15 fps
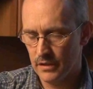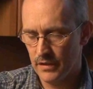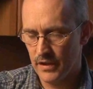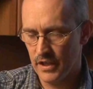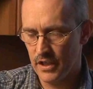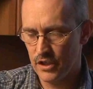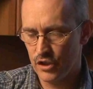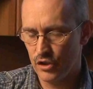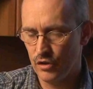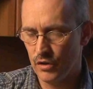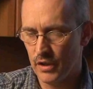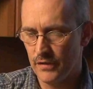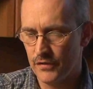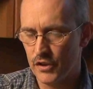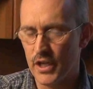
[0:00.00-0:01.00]
issue
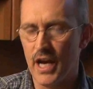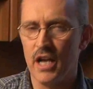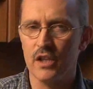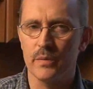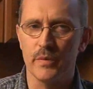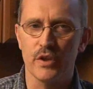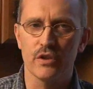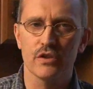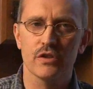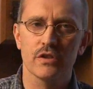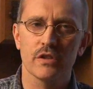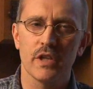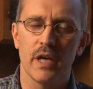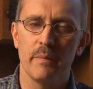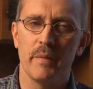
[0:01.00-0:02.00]
of child abuse
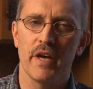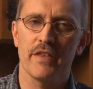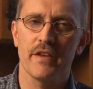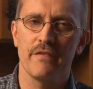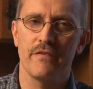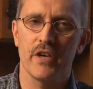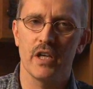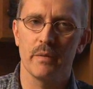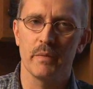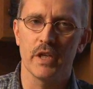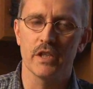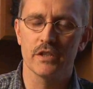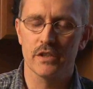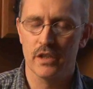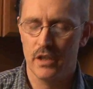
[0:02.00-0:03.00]
and
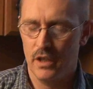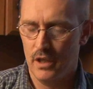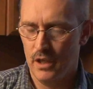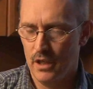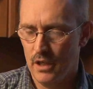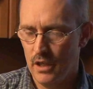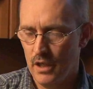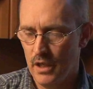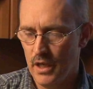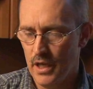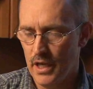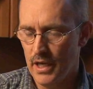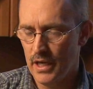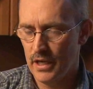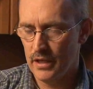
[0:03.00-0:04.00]
methamphetamines.
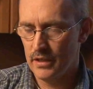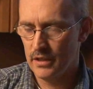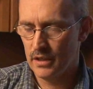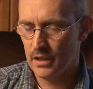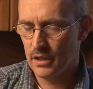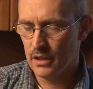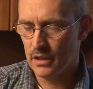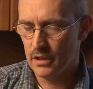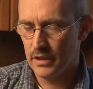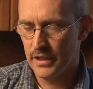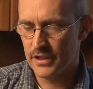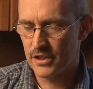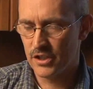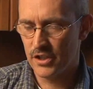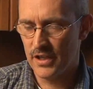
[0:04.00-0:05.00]
And
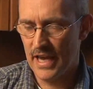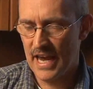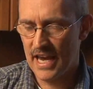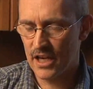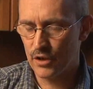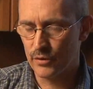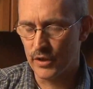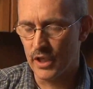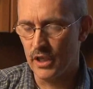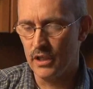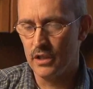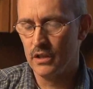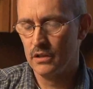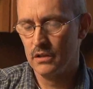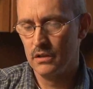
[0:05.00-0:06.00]
it's
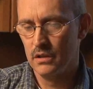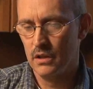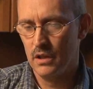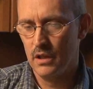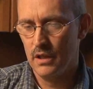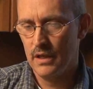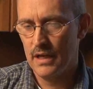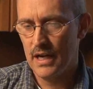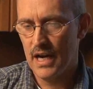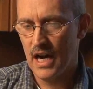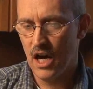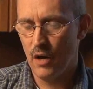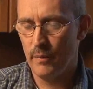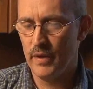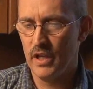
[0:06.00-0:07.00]
staggering
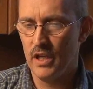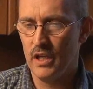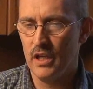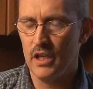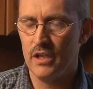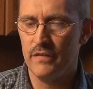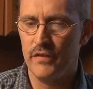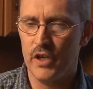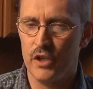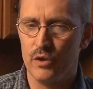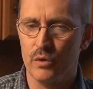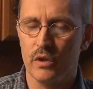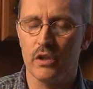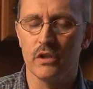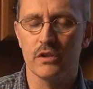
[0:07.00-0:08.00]
how many
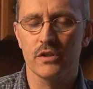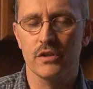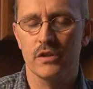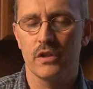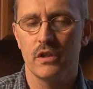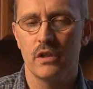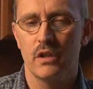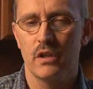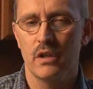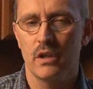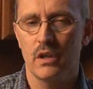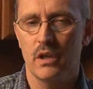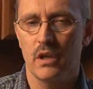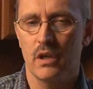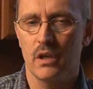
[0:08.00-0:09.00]
individuals
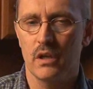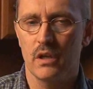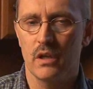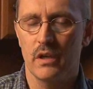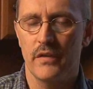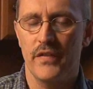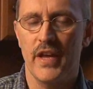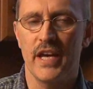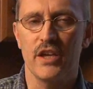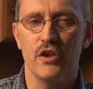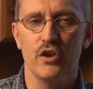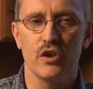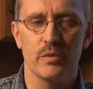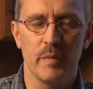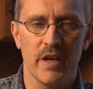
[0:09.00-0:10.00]
that use